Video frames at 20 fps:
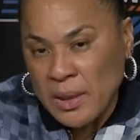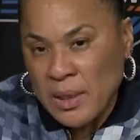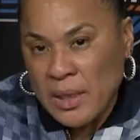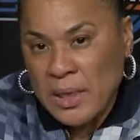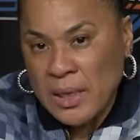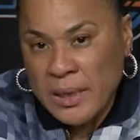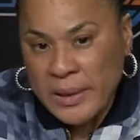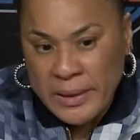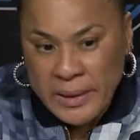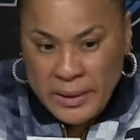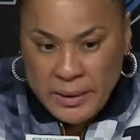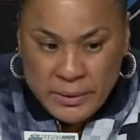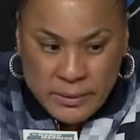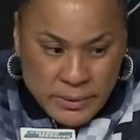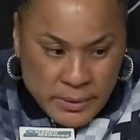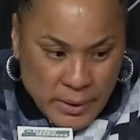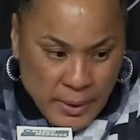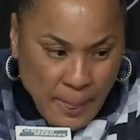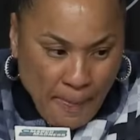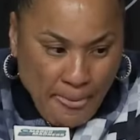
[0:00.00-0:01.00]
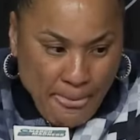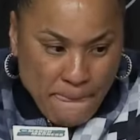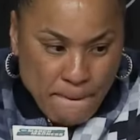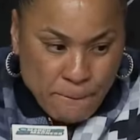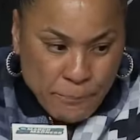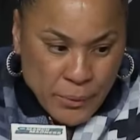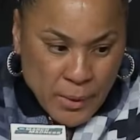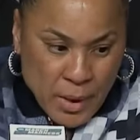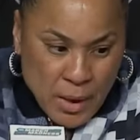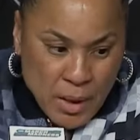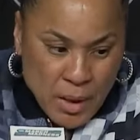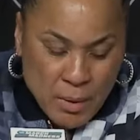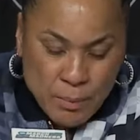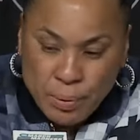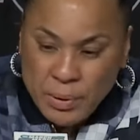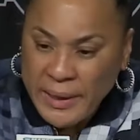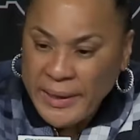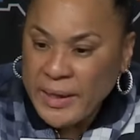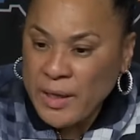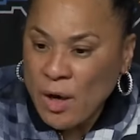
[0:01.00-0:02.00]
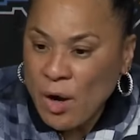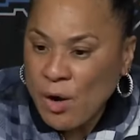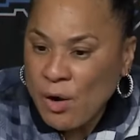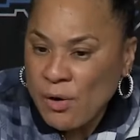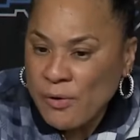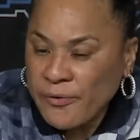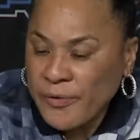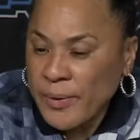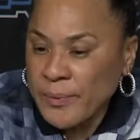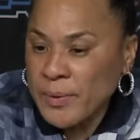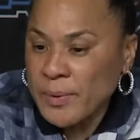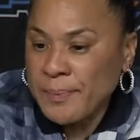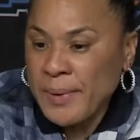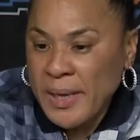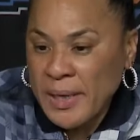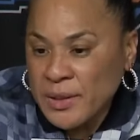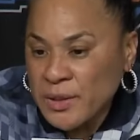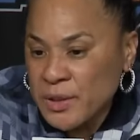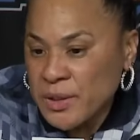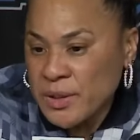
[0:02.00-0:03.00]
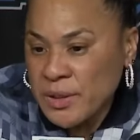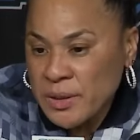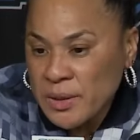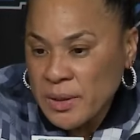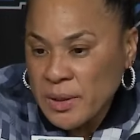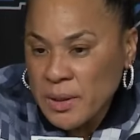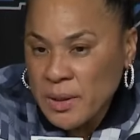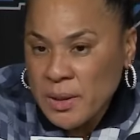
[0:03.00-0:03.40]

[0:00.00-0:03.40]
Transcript: and play call from the bench.